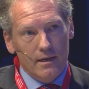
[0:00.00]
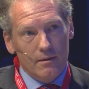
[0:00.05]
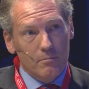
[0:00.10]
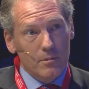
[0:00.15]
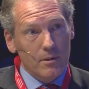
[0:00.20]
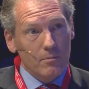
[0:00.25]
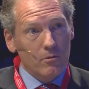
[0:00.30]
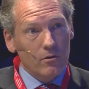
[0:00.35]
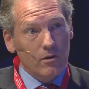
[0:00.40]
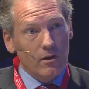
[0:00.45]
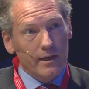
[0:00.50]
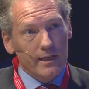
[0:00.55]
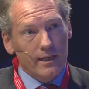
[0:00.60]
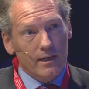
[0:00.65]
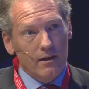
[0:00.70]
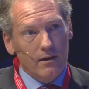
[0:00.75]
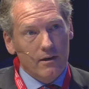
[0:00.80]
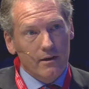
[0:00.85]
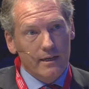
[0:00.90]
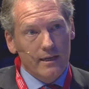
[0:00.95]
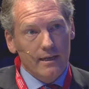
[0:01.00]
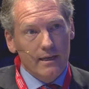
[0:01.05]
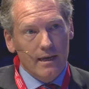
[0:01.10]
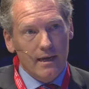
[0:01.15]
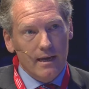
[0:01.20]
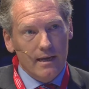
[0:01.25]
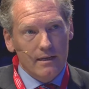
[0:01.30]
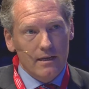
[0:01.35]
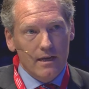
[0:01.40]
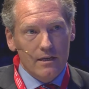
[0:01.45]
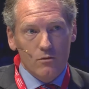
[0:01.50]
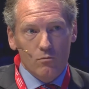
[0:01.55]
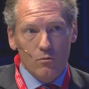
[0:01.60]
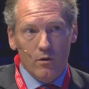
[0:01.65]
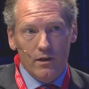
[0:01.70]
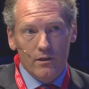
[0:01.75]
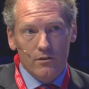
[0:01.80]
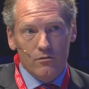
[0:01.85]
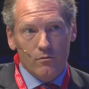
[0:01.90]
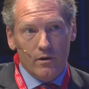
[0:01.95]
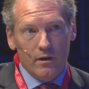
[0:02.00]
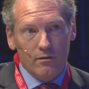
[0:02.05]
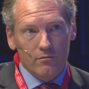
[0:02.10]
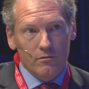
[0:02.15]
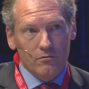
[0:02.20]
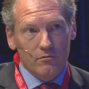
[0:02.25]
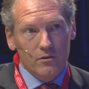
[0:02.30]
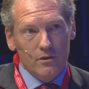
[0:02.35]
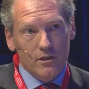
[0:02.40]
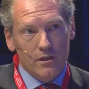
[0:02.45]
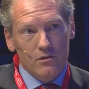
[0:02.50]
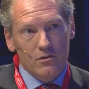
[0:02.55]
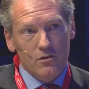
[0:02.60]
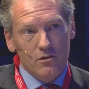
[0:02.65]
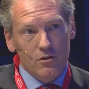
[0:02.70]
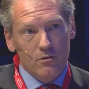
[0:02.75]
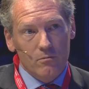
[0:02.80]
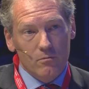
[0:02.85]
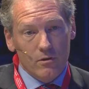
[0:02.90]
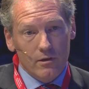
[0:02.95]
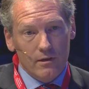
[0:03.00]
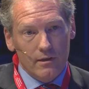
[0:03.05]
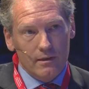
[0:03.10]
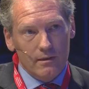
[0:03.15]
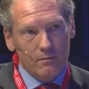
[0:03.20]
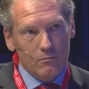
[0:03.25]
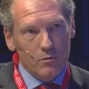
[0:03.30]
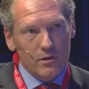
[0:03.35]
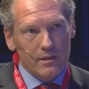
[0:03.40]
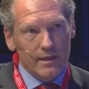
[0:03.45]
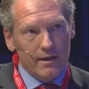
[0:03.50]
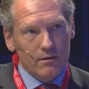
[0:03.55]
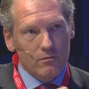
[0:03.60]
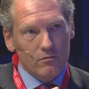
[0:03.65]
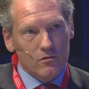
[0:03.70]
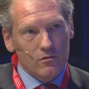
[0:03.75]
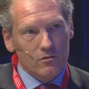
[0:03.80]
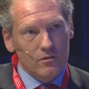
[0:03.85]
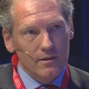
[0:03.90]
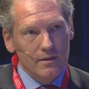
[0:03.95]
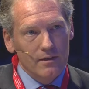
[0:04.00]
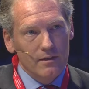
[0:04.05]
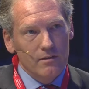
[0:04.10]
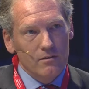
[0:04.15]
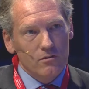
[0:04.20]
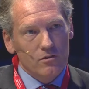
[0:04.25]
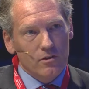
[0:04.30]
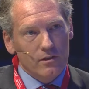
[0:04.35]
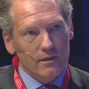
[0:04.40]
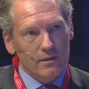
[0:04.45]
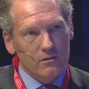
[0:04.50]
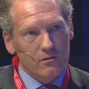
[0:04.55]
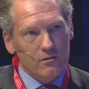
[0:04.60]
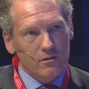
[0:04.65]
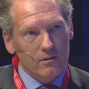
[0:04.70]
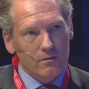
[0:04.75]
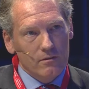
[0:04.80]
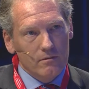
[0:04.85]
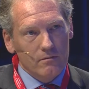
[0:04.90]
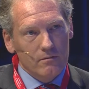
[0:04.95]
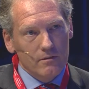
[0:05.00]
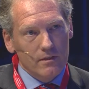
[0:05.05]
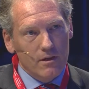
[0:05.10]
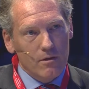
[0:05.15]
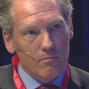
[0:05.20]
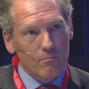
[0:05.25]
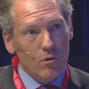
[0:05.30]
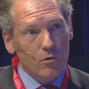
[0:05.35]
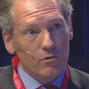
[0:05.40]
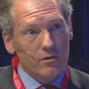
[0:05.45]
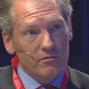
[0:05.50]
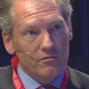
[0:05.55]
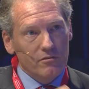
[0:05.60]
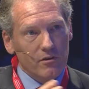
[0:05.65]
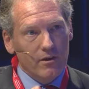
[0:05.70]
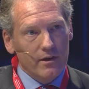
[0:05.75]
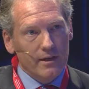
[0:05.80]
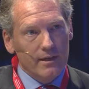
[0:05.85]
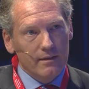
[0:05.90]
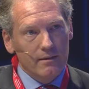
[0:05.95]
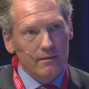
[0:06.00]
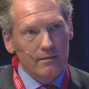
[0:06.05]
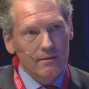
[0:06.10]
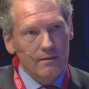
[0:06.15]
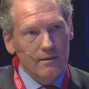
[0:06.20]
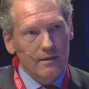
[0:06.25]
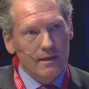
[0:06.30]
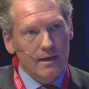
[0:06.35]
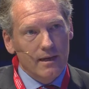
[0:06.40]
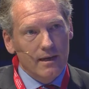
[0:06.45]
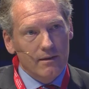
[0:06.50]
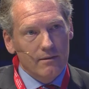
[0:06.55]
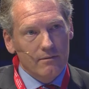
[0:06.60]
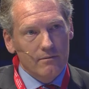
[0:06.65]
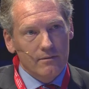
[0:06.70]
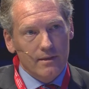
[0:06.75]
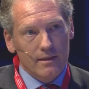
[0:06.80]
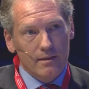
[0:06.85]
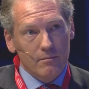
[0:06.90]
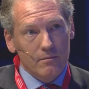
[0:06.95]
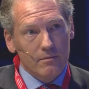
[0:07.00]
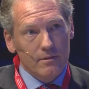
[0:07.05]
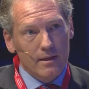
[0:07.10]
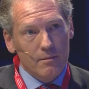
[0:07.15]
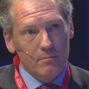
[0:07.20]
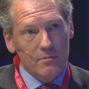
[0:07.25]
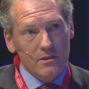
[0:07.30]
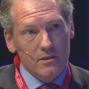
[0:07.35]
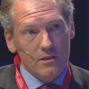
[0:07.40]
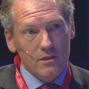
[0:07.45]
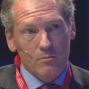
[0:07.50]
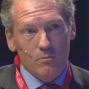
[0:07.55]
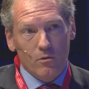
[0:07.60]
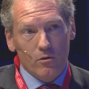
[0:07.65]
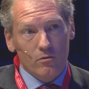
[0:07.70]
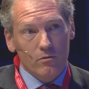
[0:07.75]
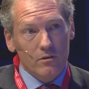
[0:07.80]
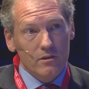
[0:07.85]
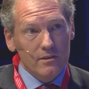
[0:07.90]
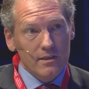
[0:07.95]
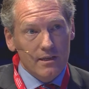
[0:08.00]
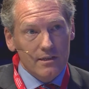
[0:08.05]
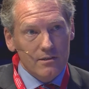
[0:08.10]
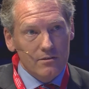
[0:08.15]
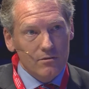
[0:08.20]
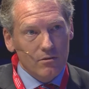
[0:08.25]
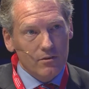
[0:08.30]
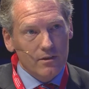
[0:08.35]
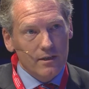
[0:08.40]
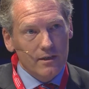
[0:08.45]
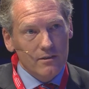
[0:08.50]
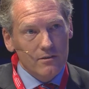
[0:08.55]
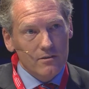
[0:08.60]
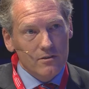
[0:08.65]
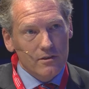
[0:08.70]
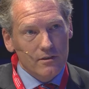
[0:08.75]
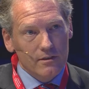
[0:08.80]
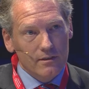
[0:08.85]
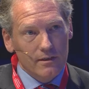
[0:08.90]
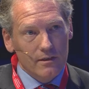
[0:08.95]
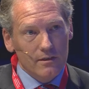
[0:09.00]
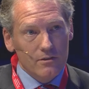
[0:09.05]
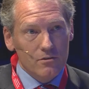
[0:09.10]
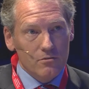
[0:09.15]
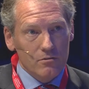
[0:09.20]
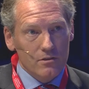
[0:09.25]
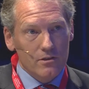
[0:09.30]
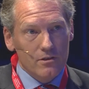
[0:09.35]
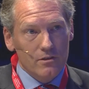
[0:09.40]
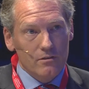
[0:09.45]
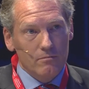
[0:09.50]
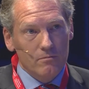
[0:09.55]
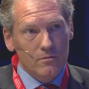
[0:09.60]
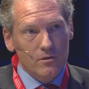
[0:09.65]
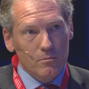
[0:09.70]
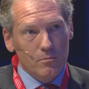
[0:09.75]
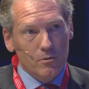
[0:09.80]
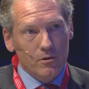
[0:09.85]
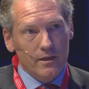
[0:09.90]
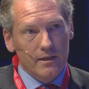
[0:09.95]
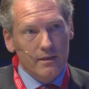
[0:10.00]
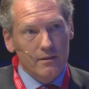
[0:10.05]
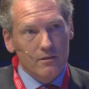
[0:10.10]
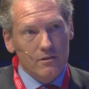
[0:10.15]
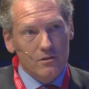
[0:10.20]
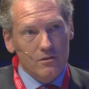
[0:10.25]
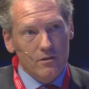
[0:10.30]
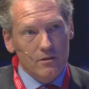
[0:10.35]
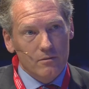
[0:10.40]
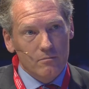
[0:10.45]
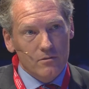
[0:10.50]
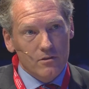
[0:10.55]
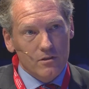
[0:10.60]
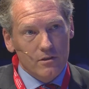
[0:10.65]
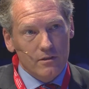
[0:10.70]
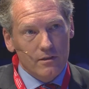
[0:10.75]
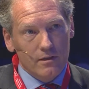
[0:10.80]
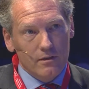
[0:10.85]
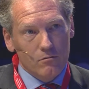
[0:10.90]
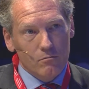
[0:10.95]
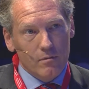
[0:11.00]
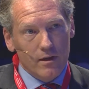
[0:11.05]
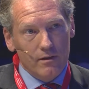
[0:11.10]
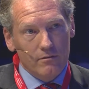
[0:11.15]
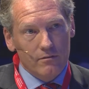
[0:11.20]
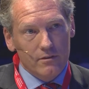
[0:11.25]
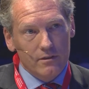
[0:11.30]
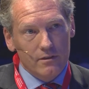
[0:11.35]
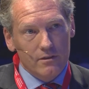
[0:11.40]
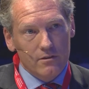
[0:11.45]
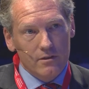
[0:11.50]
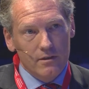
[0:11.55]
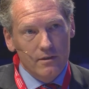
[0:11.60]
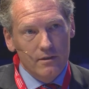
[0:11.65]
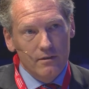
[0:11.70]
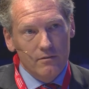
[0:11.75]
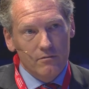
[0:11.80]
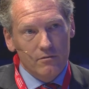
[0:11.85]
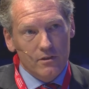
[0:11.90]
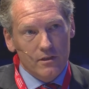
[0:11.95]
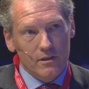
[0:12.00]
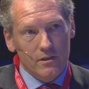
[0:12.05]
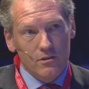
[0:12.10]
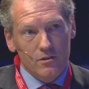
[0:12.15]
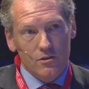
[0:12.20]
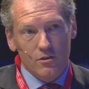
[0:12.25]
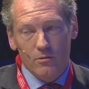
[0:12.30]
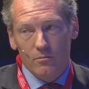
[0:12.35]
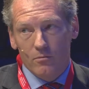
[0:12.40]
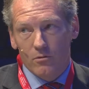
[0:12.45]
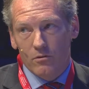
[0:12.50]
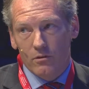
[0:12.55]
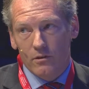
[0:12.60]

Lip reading: people like Guy, as well as relevant for the consumer, without trying to, you know, modify their business model, because that's not the answer. The answer is to put it in the terms that are relevant for the consumer